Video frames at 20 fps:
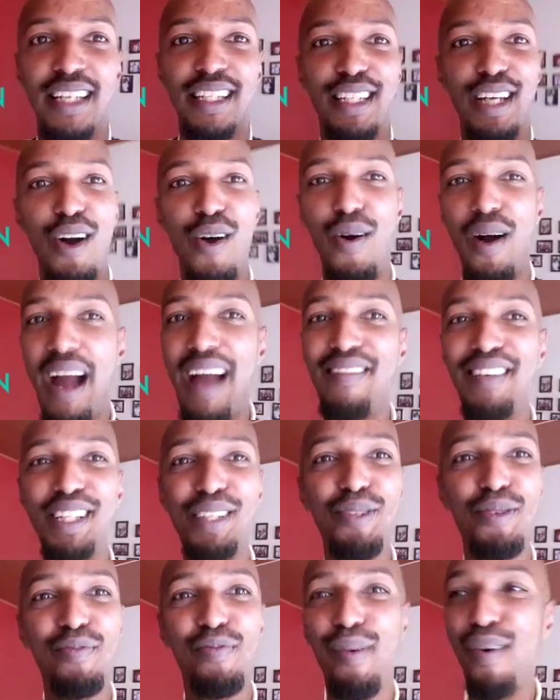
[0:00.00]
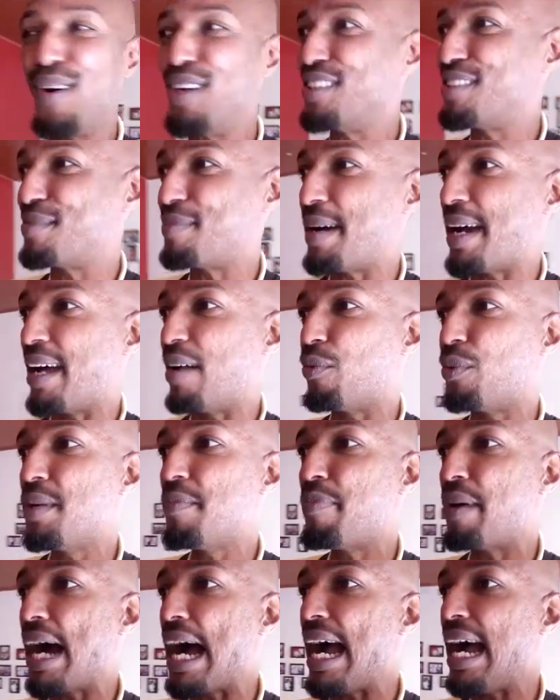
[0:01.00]
Yo, having newborns, man, we
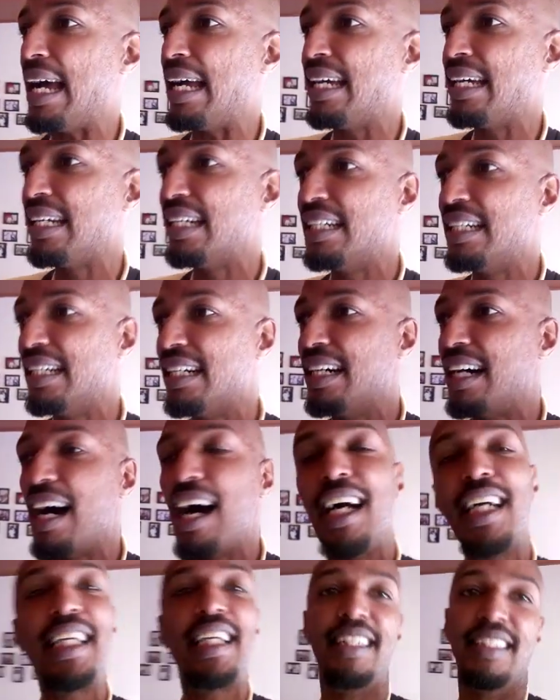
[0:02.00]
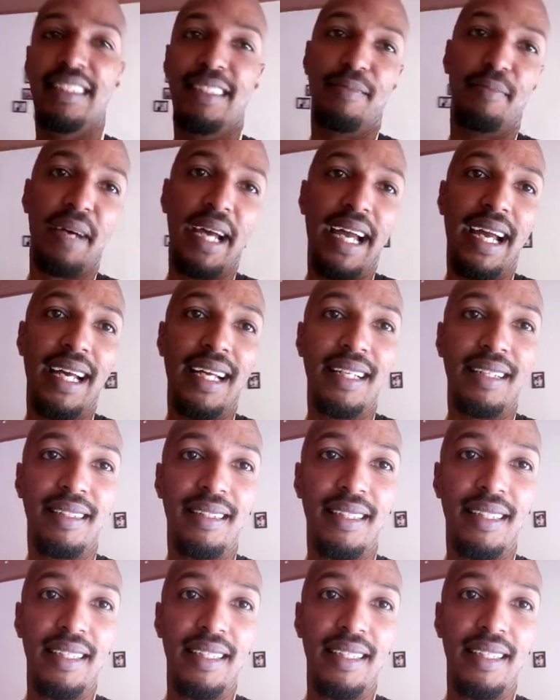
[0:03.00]
buy Huggies, man.